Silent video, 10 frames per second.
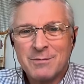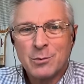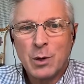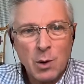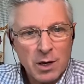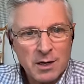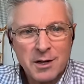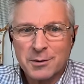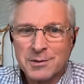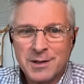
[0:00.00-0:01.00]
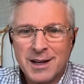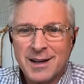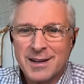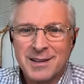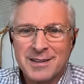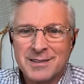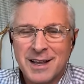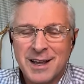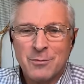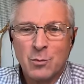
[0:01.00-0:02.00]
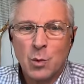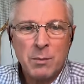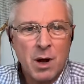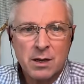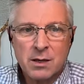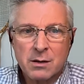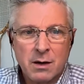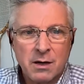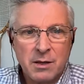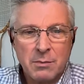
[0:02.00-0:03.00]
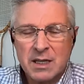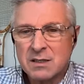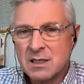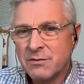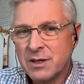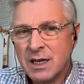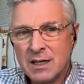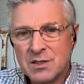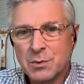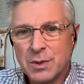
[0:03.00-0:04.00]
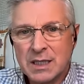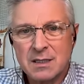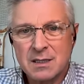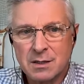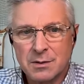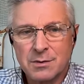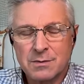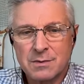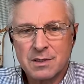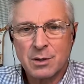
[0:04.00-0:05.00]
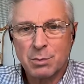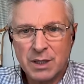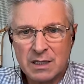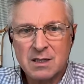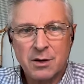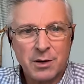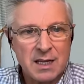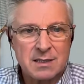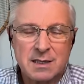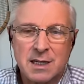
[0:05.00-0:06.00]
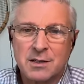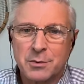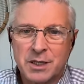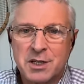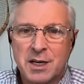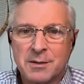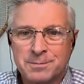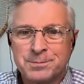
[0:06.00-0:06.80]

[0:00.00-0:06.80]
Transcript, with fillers: we want to know. We monitor our email 7 days a week, so please don't hesitate to reach out.